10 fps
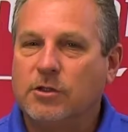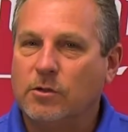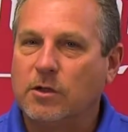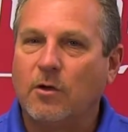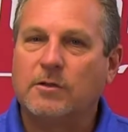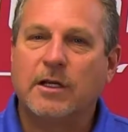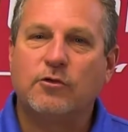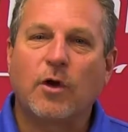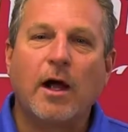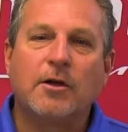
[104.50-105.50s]
So as long as
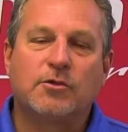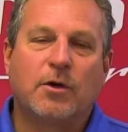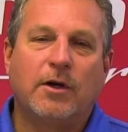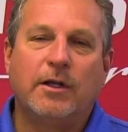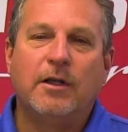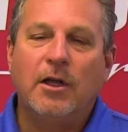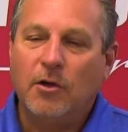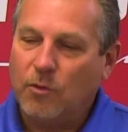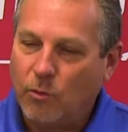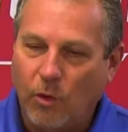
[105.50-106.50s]
that dryer is running,
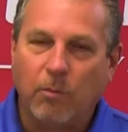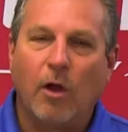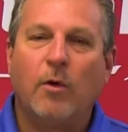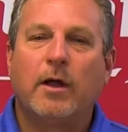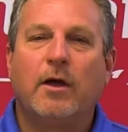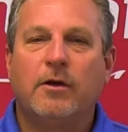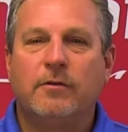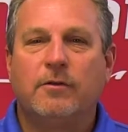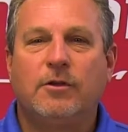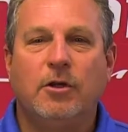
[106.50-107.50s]
we're blowing
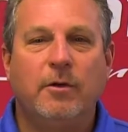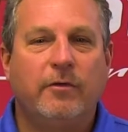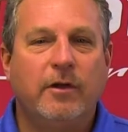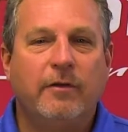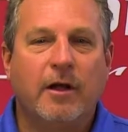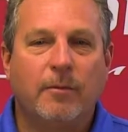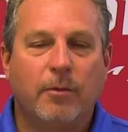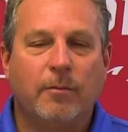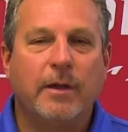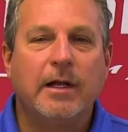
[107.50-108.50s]
100 cubic feet of air
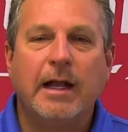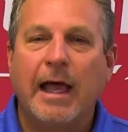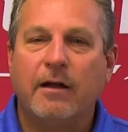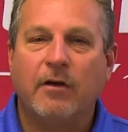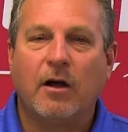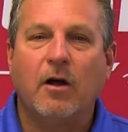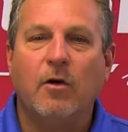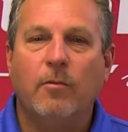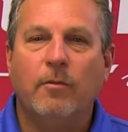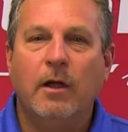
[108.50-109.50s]
per minute out of our
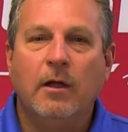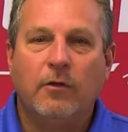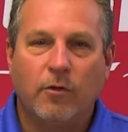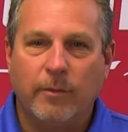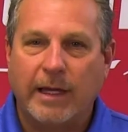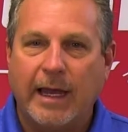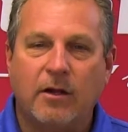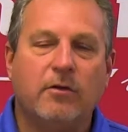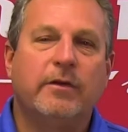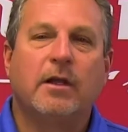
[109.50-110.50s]
home through
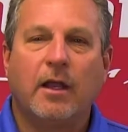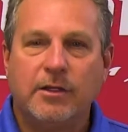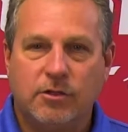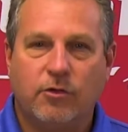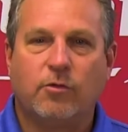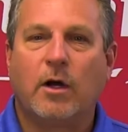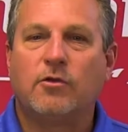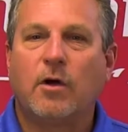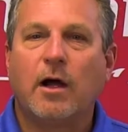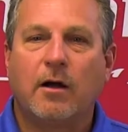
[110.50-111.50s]
mechanical ventilation, through our
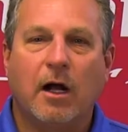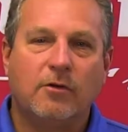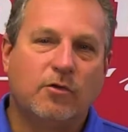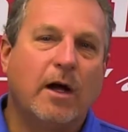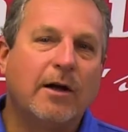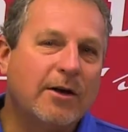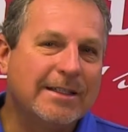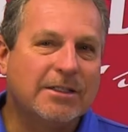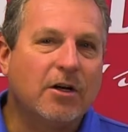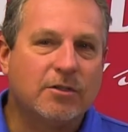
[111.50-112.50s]
dryer. Our dryer
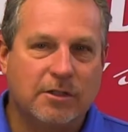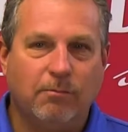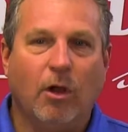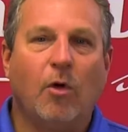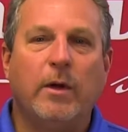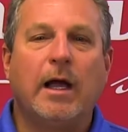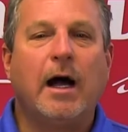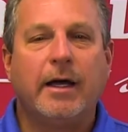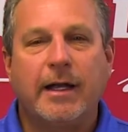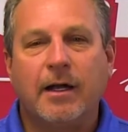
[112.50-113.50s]
exhaust is blowing
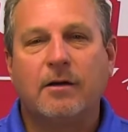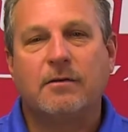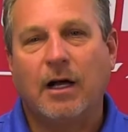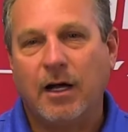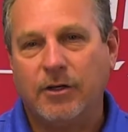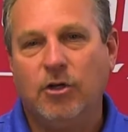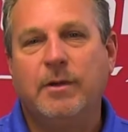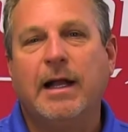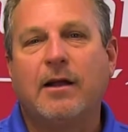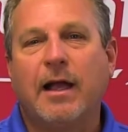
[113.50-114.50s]
hot air, hot,
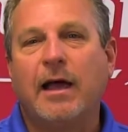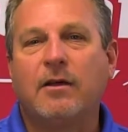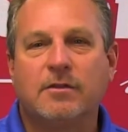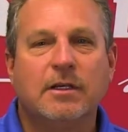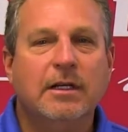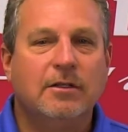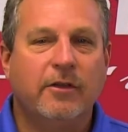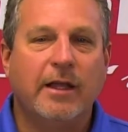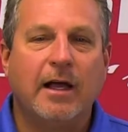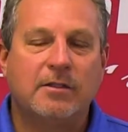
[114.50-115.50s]
humid air out
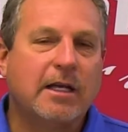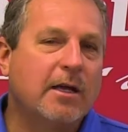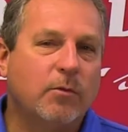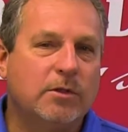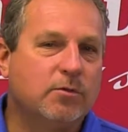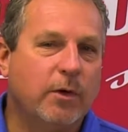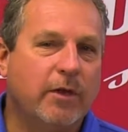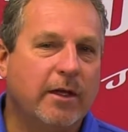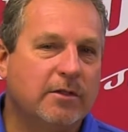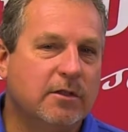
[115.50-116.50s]
to the outside, which we
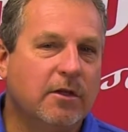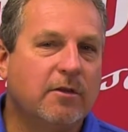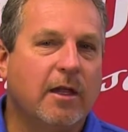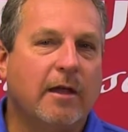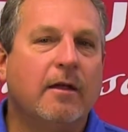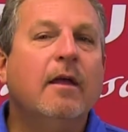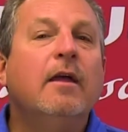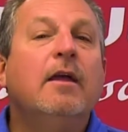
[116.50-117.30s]
think is a good thing.